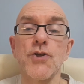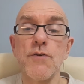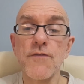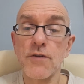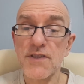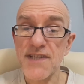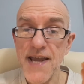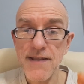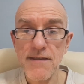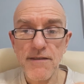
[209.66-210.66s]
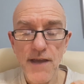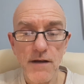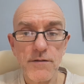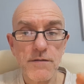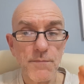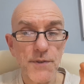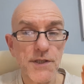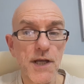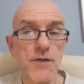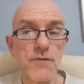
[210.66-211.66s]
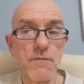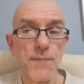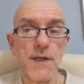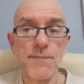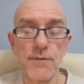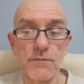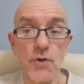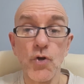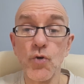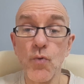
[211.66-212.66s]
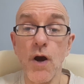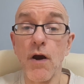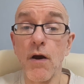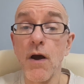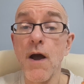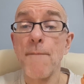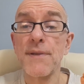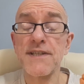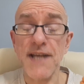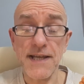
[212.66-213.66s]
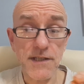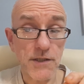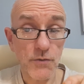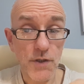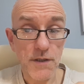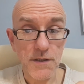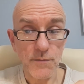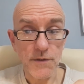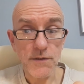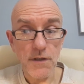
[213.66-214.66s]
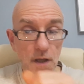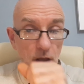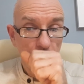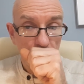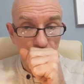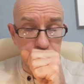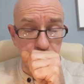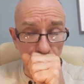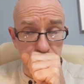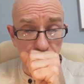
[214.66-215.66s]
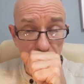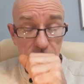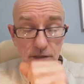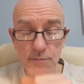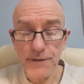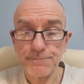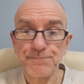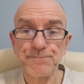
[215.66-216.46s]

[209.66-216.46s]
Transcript: you've got 10,000 potential people who are potentially your customers, excuse me,